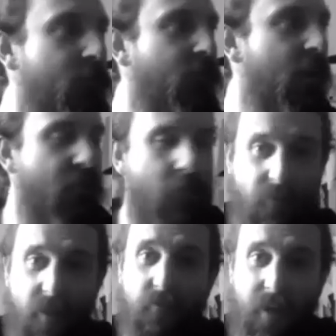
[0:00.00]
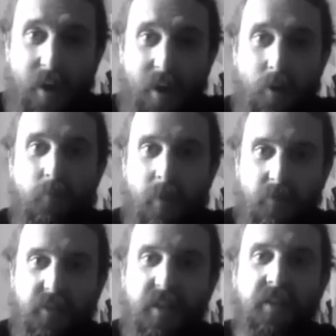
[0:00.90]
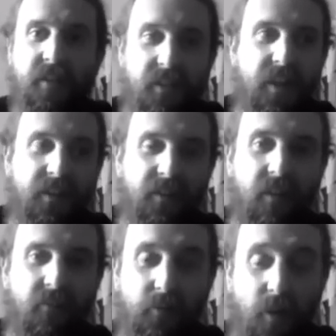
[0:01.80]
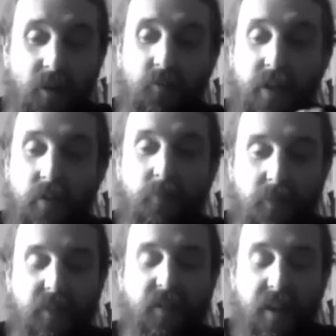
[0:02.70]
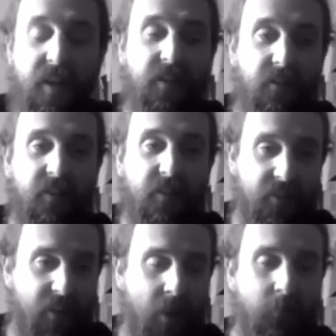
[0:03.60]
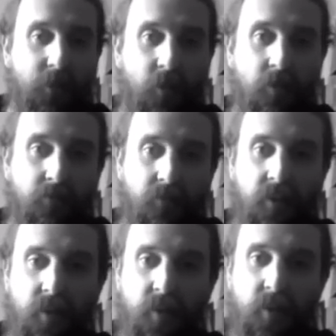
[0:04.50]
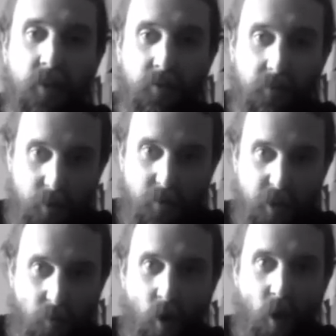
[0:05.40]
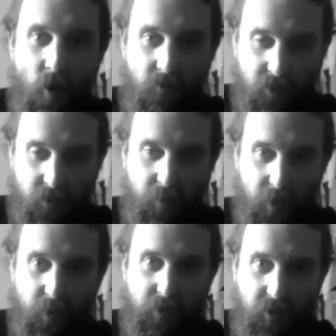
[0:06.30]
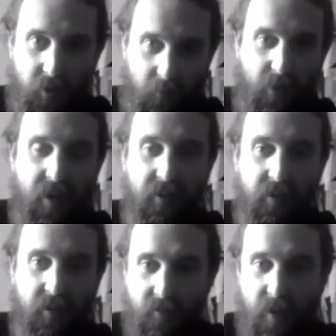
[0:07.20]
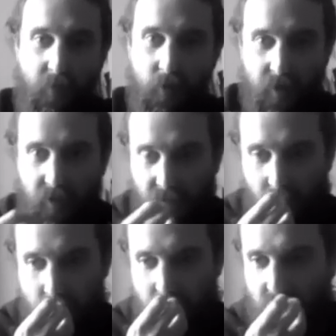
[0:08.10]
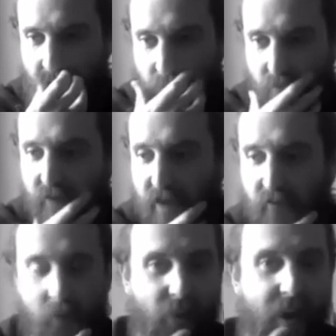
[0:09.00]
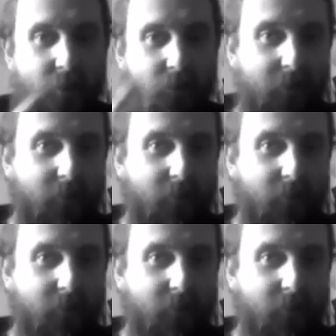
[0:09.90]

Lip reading: And then with every album ever since, it is, and that's why I love albums. It is like a snapshot of who you are as a person and a player at that moment in time. So we're really, really proud of it.